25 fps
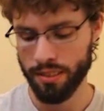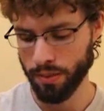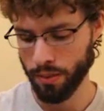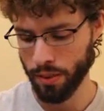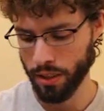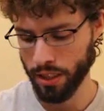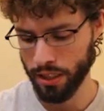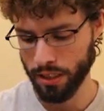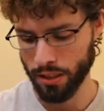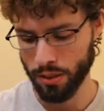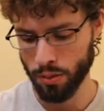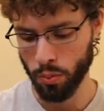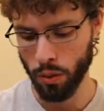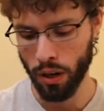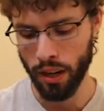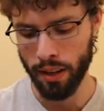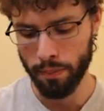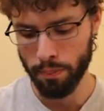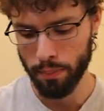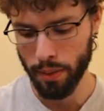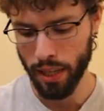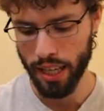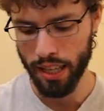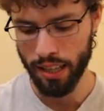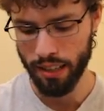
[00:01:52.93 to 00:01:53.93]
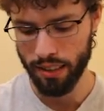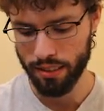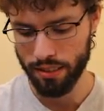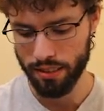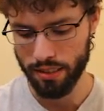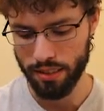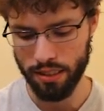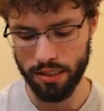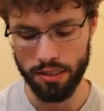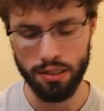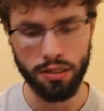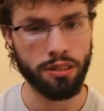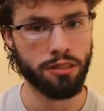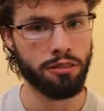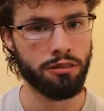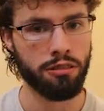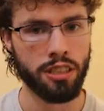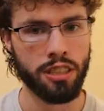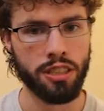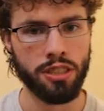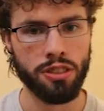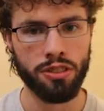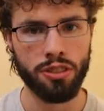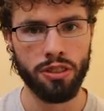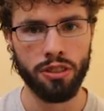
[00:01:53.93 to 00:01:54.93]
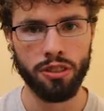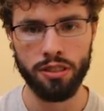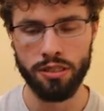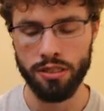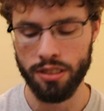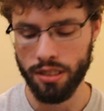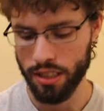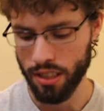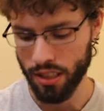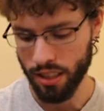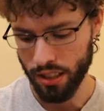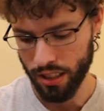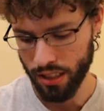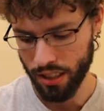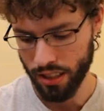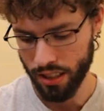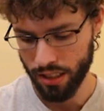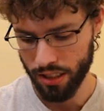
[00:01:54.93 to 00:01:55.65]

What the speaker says: with his white pants, his green jersey.